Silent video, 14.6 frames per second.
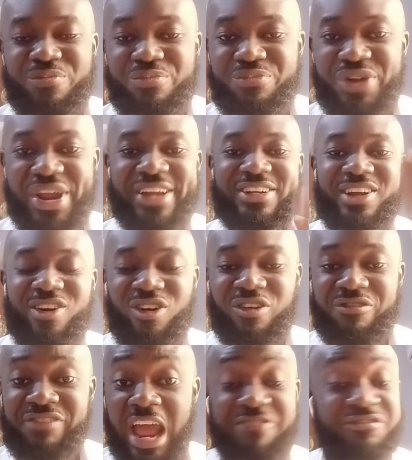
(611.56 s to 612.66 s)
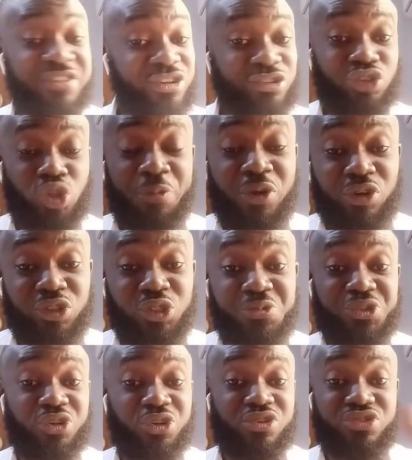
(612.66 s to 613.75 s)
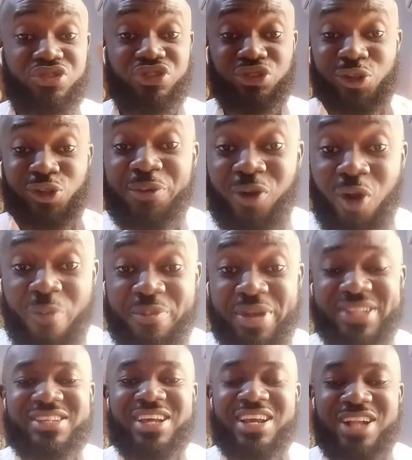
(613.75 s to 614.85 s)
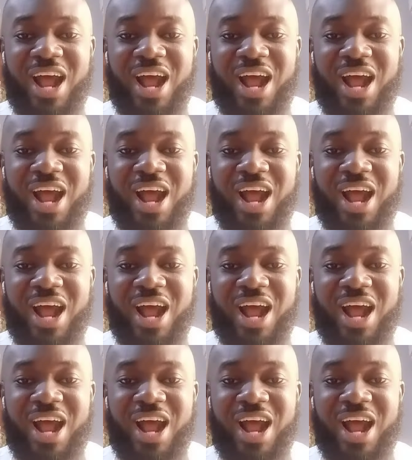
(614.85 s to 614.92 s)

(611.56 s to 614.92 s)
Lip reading: Bread of Life. Drop your contributions, drop your comments,